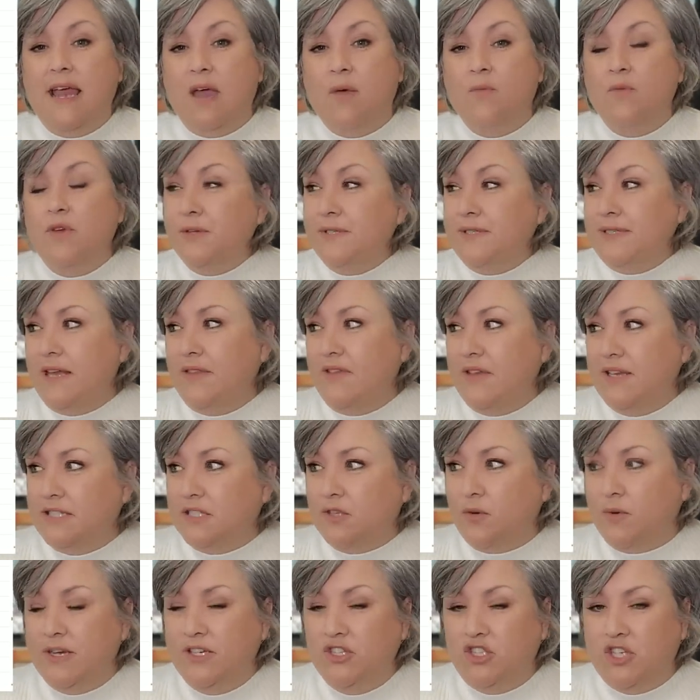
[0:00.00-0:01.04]
And when you see
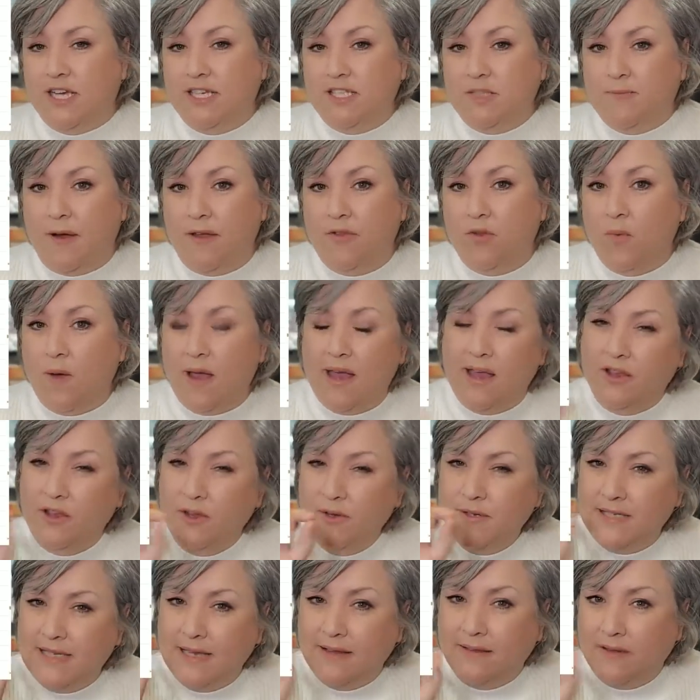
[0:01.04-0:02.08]
these screenshots, by the way, and
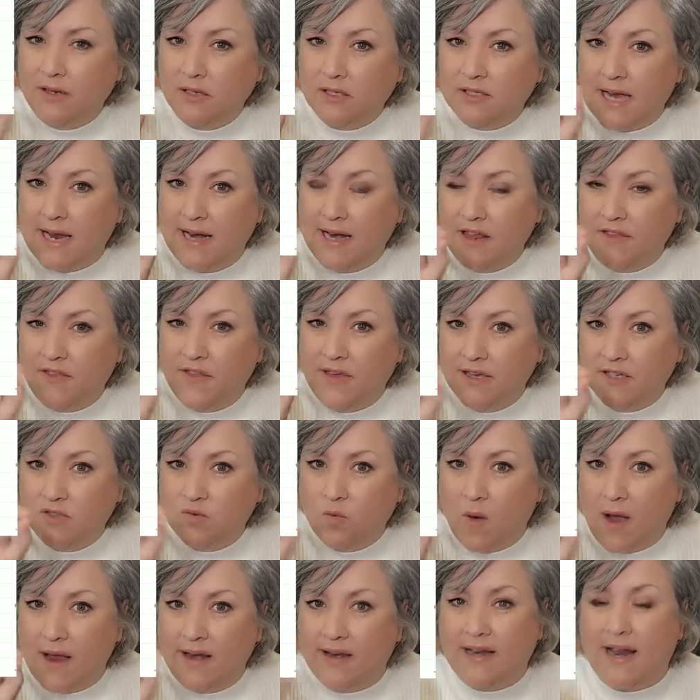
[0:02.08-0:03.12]
you see little tiny things
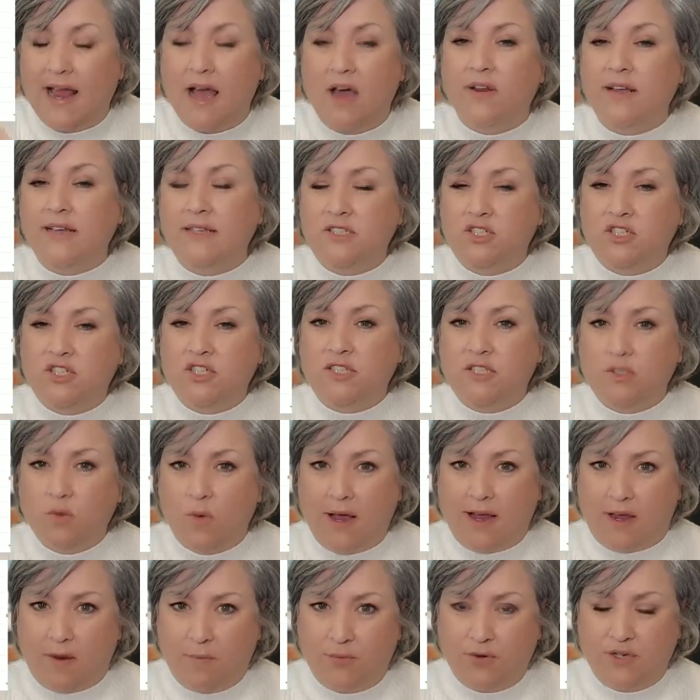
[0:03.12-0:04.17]
whited out, it's just so
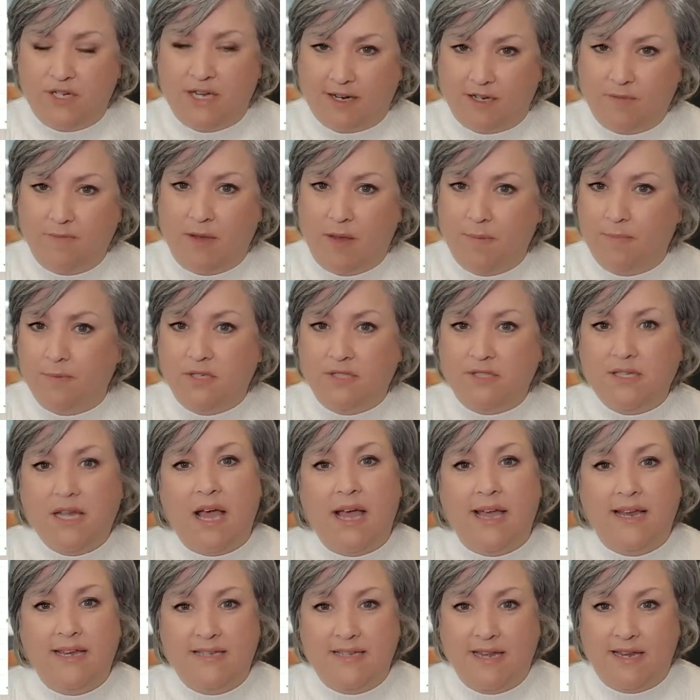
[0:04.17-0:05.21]
I can protect people's
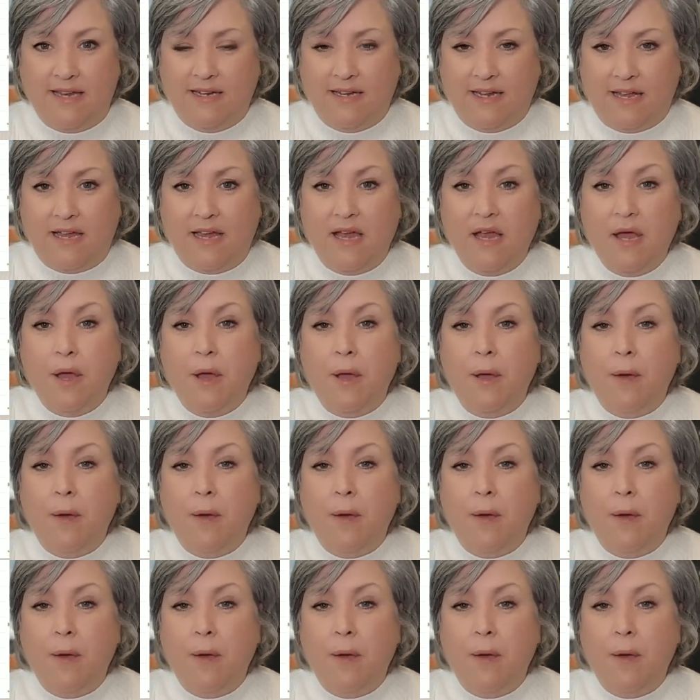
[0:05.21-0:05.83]
identity.